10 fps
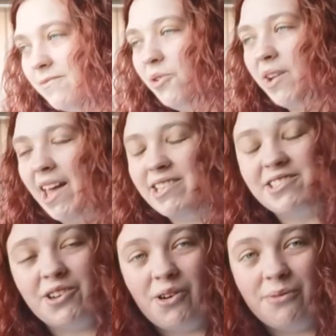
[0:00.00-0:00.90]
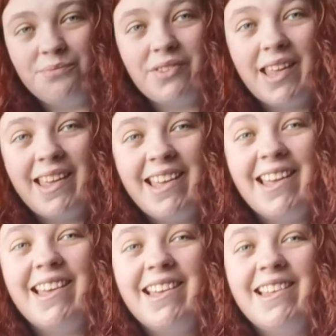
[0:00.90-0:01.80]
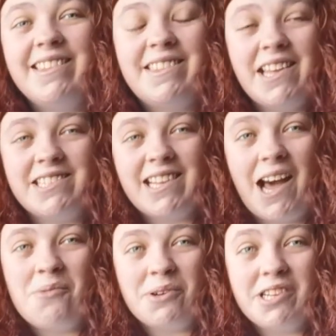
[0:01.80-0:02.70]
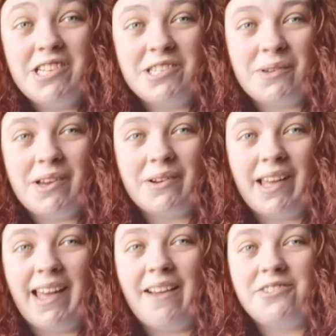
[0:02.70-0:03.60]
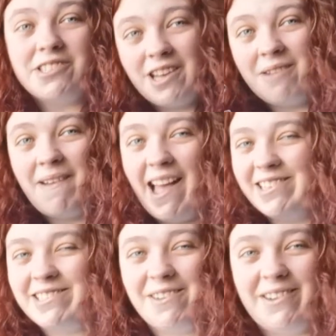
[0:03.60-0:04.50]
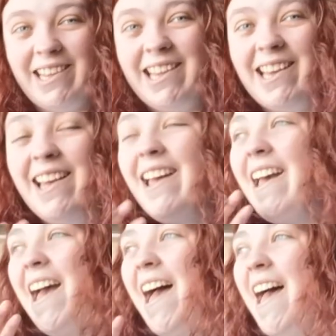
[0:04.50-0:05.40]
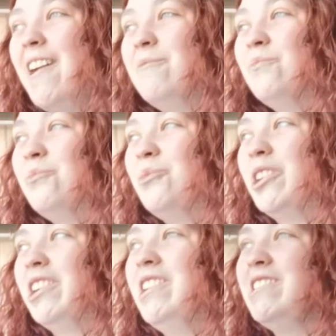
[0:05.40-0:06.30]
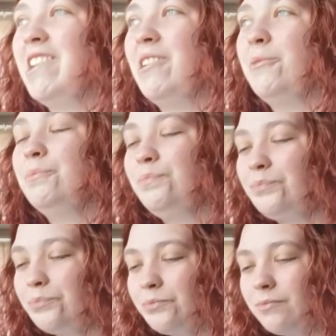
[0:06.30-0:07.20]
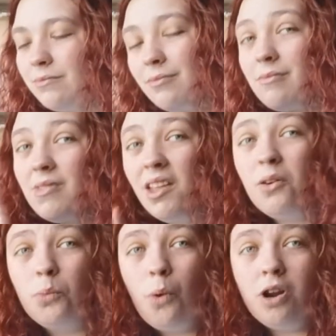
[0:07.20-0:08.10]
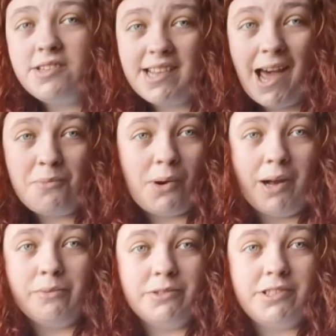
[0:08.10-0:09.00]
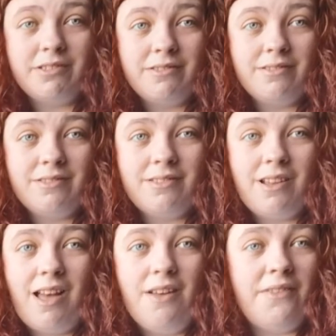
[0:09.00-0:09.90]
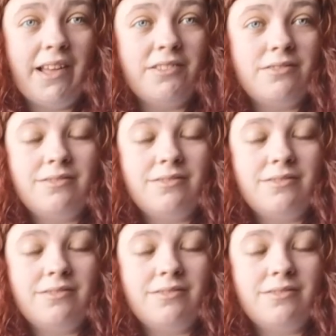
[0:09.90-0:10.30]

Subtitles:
Okay, so this is how we're going to do it. Okay, I've just thought in my head, sorry. We're going to do one time round of it